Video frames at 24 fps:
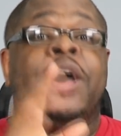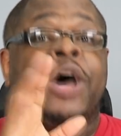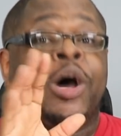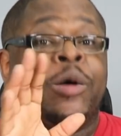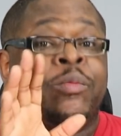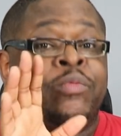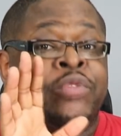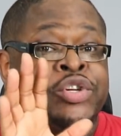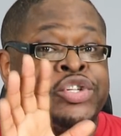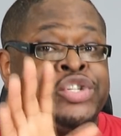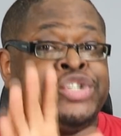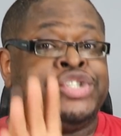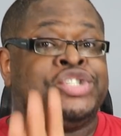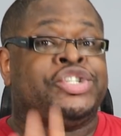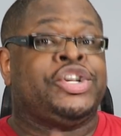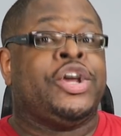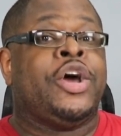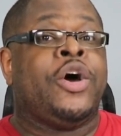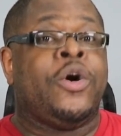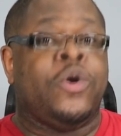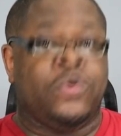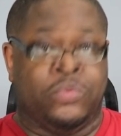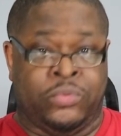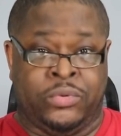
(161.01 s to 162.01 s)
of the
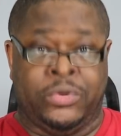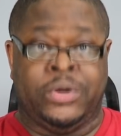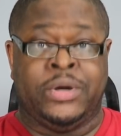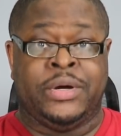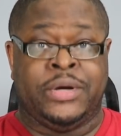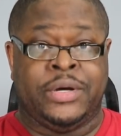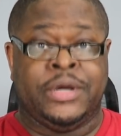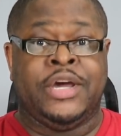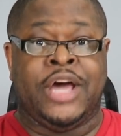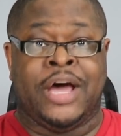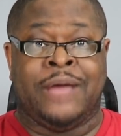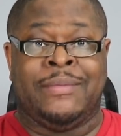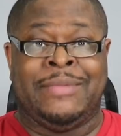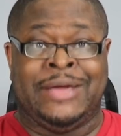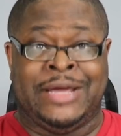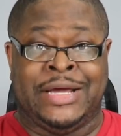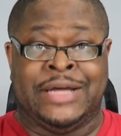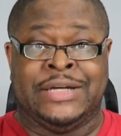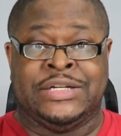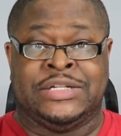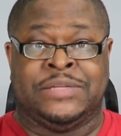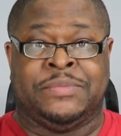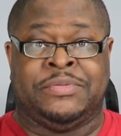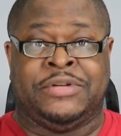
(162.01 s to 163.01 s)
show coming
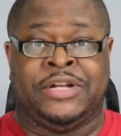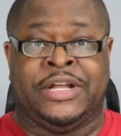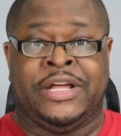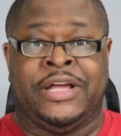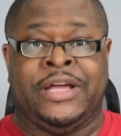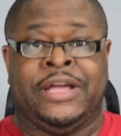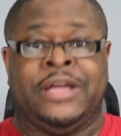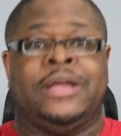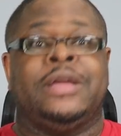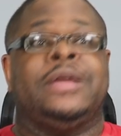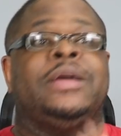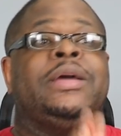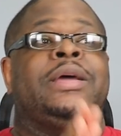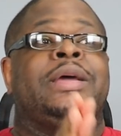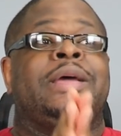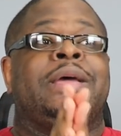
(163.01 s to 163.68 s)
into play,